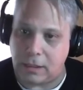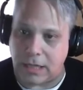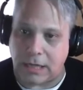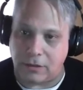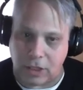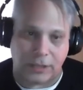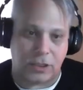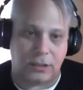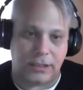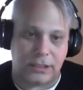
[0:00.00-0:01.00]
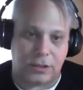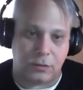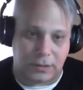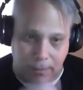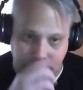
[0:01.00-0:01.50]
Because I, I should at least do
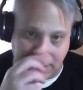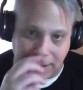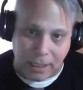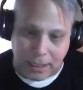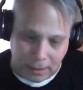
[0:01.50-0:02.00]
something